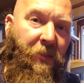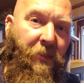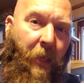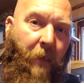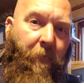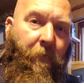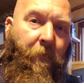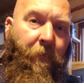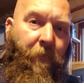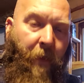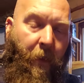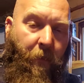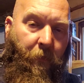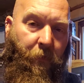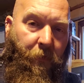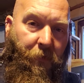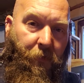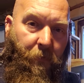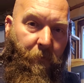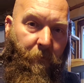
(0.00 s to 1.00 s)
7
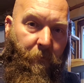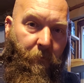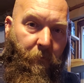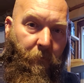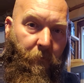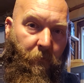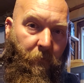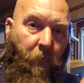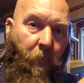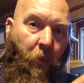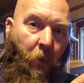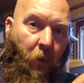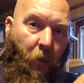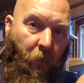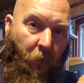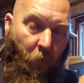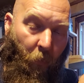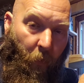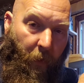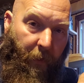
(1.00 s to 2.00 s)
feathers
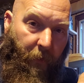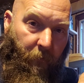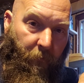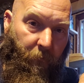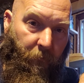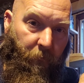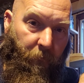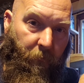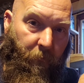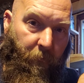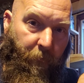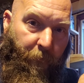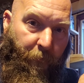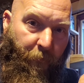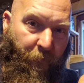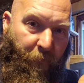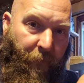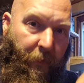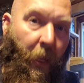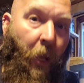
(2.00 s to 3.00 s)
on the wing.
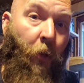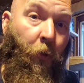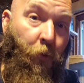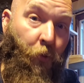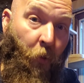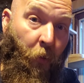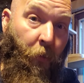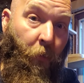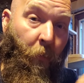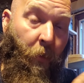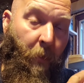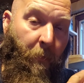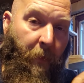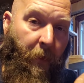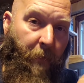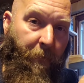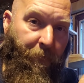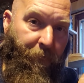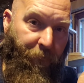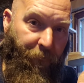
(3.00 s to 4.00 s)
I'll show you in a
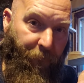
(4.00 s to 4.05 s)
minute.